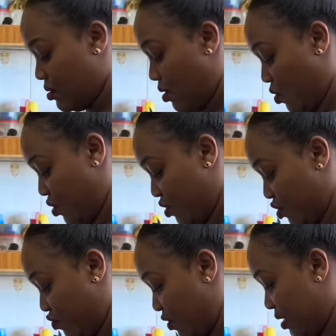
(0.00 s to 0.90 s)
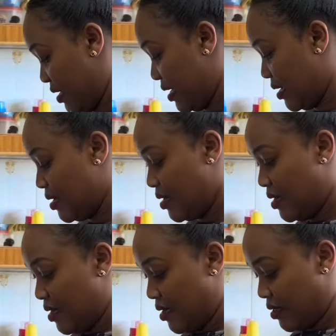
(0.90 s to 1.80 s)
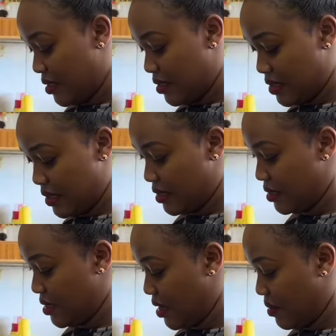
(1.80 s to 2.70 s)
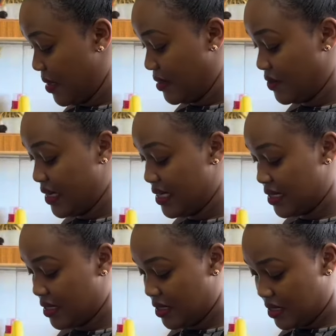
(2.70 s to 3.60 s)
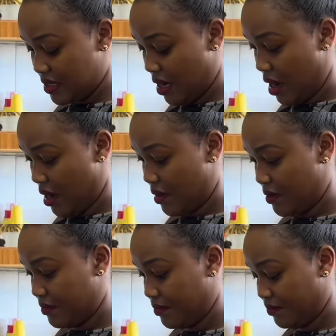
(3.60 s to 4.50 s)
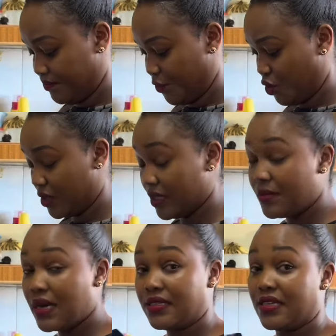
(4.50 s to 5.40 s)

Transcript: Oreos for Ella. This is the ramen and raisin um, chocolate peppers.